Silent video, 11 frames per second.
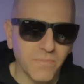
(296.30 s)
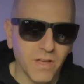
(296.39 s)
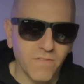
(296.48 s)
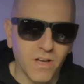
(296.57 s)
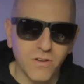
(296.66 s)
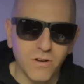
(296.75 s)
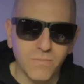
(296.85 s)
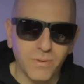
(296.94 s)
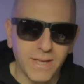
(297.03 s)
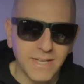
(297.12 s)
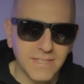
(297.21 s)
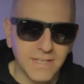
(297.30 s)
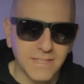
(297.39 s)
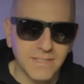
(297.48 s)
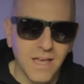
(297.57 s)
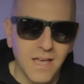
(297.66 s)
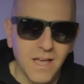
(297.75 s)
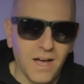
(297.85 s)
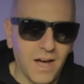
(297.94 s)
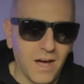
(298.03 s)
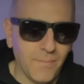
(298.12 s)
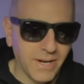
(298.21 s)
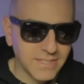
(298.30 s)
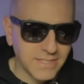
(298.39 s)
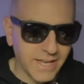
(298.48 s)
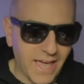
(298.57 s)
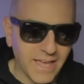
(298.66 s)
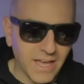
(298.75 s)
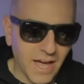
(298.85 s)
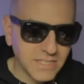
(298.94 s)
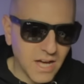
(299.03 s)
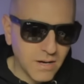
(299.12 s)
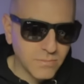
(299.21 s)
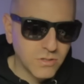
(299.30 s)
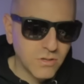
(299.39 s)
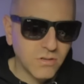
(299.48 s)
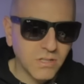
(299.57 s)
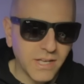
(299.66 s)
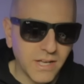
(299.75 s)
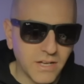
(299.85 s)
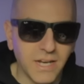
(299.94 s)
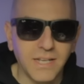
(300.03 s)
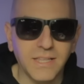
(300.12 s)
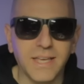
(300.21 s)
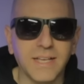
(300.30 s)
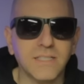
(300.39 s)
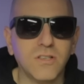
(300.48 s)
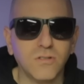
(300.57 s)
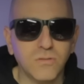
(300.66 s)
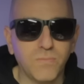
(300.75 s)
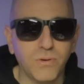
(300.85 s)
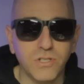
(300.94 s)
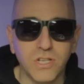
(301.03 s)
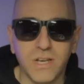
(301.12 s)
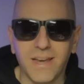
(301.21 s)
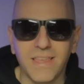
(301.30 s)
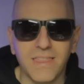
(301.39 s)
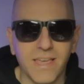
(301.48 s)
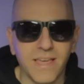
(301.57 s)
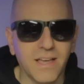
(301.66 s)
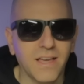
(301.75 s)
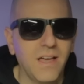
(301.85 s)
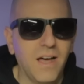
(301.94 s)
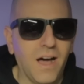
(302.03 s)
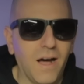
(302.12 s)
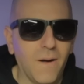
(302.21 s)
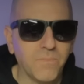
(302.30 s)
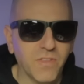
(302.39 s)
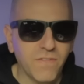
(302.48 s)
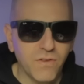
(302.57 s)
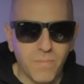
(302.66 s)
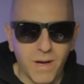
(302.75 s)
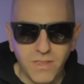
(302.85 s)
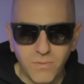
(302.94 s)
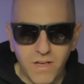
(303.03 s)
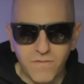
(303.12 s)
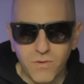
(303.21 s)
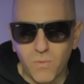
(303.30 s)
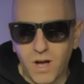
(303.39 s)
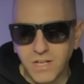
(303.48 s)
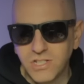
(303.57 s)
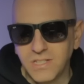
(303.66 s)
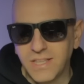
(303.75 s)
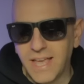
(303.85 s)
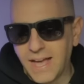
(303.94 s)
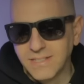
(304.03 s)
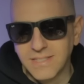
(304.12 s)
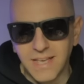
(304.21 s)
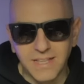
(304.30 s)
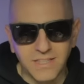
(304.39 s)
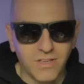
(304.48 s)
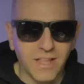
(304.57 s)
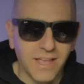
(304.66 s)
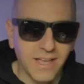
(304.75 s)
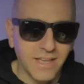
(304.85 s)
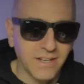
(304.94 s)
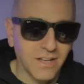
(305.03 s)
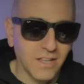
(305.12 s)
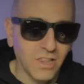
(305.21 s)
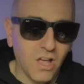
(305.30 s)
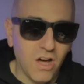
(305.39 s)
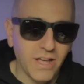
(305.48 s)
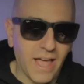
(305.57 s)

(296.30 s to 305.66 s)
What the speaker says: other places. And it's like AI dub, don't click on any links, don't push on anything. If you, by the way, if you're watching the ads and you get like a long